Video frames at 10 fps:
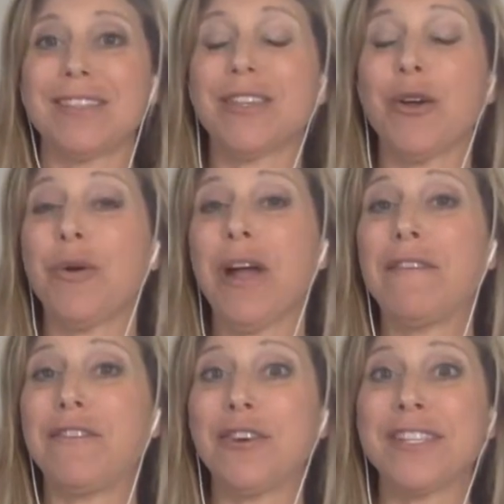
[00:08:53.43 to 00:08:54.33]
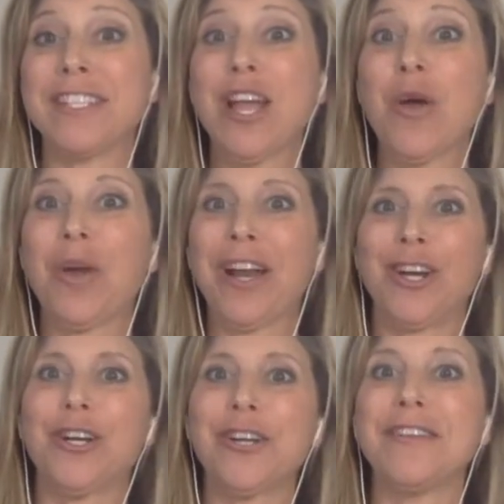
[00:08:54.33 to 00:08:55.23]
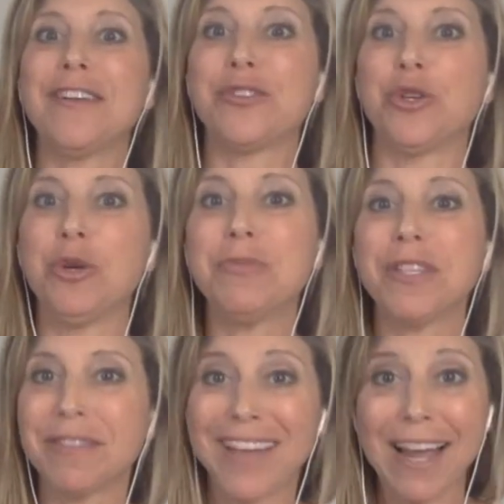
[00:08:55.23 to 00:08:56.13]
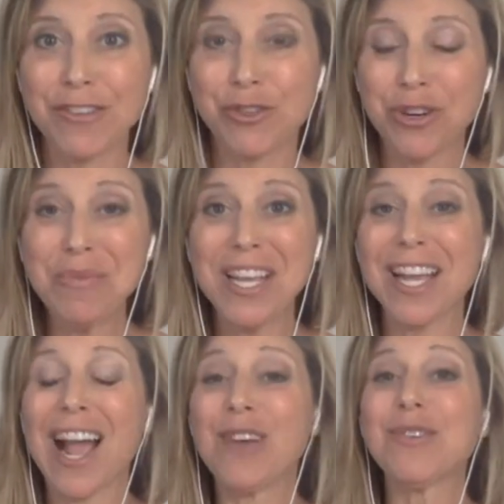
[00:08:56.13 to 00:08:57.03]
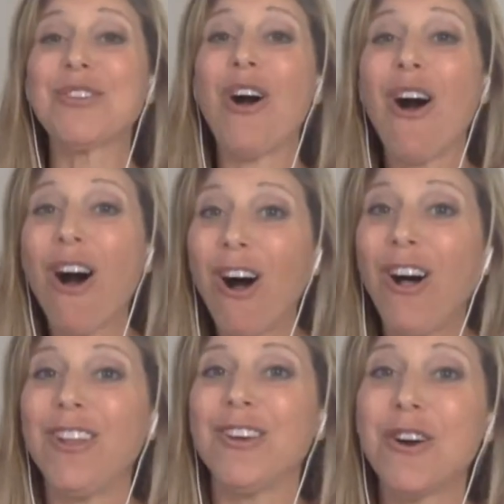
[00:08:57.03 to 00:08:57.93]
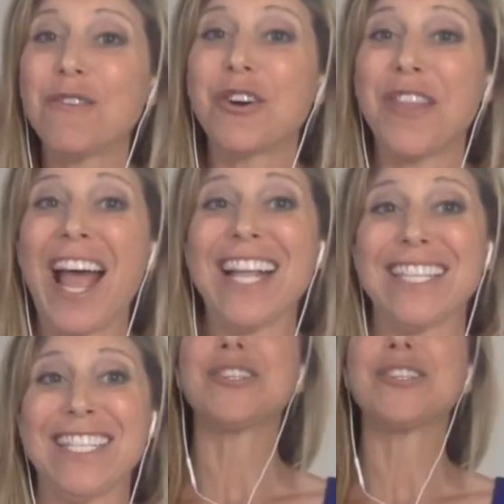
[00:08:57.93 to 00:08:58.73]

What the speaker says: So at first, when I heard that Zoom did live streaming, I was all over that.